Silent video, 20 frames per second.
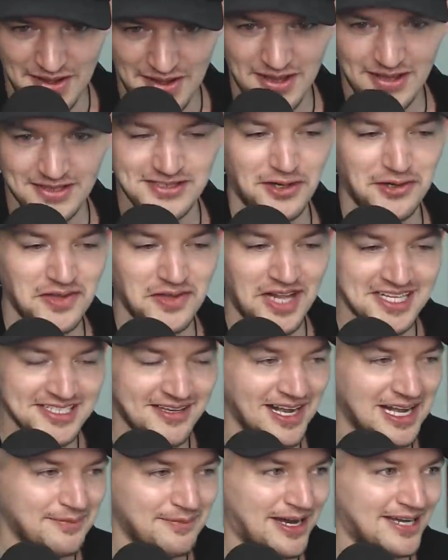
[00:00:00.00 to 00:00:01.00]
So let's
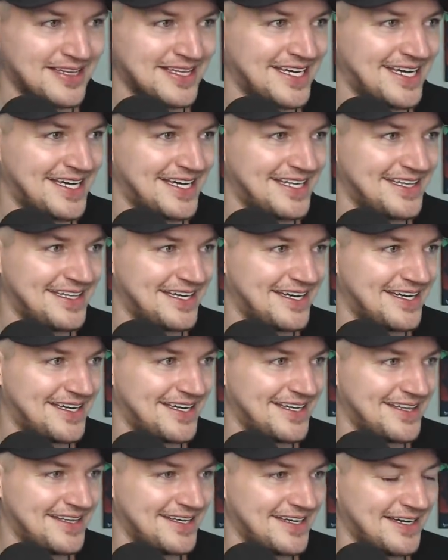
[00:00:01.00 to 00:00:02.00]
talk about the
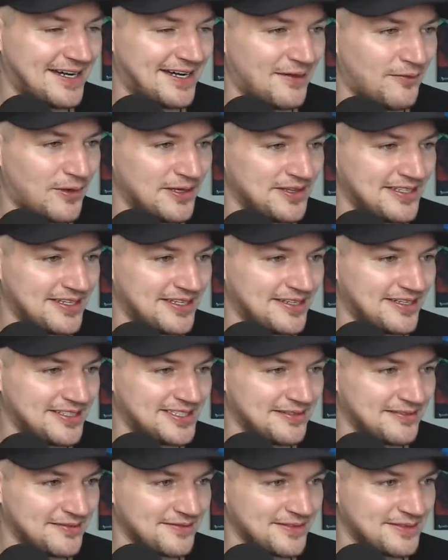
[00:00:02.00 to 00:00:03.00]
the the uh, what the
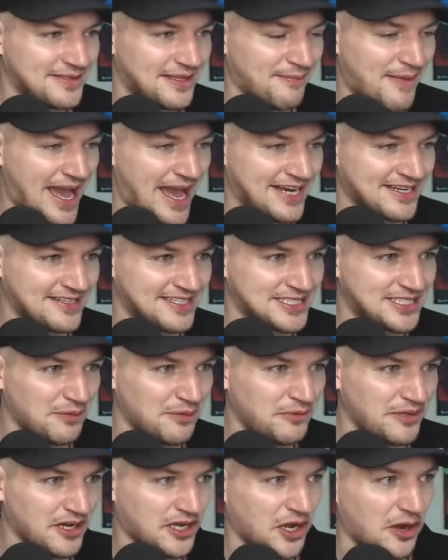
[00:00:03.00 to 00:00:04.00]
back to this
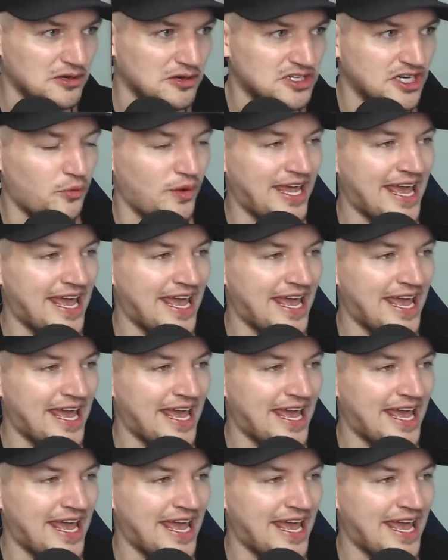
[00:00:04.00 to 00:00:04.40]
Chip Leader coaching.